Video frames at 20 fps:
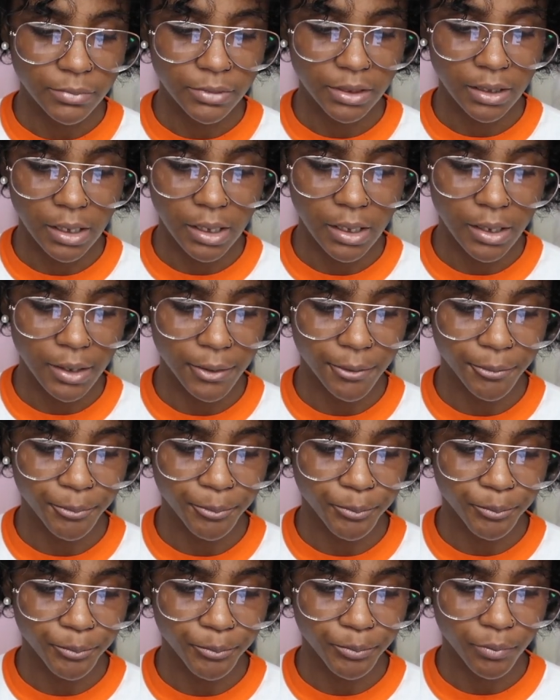
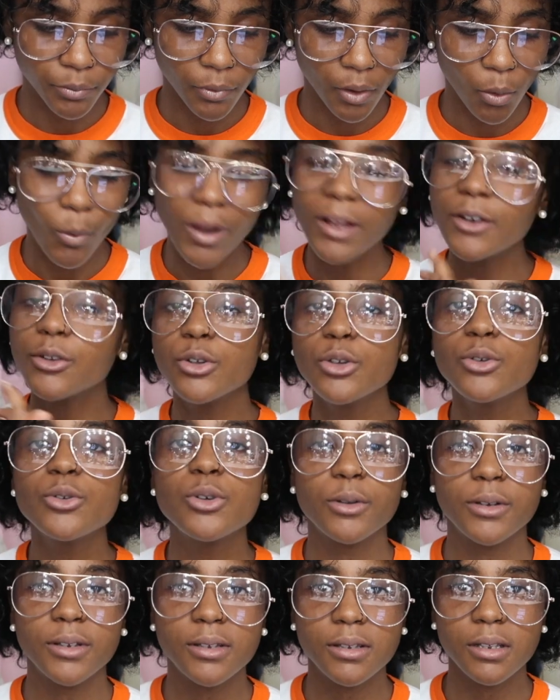And why do you
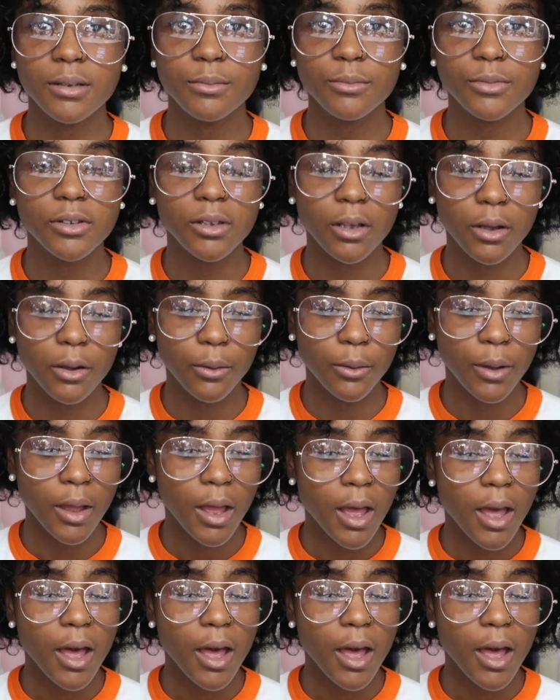yoni steam? So